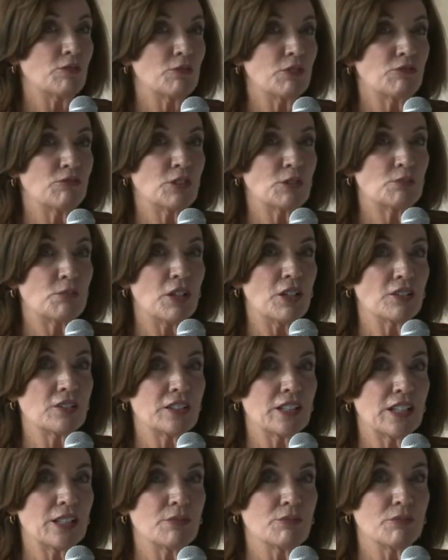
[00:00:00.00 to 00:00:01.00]
from a football
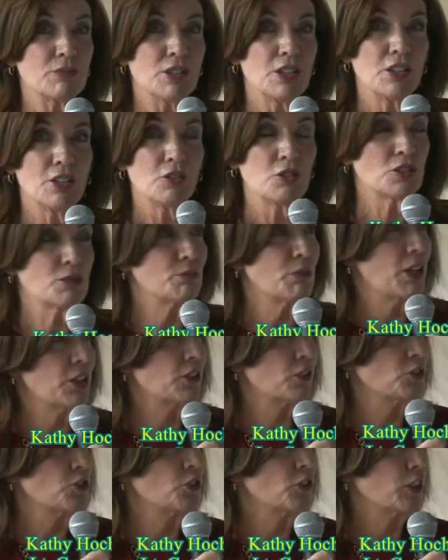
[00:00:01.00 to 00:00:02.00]
team whose
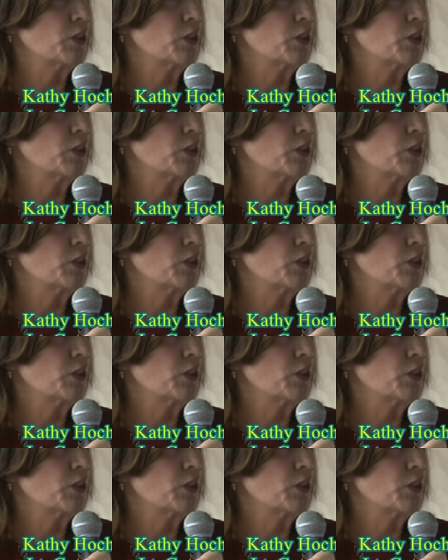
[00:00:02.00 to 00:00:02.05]
mother took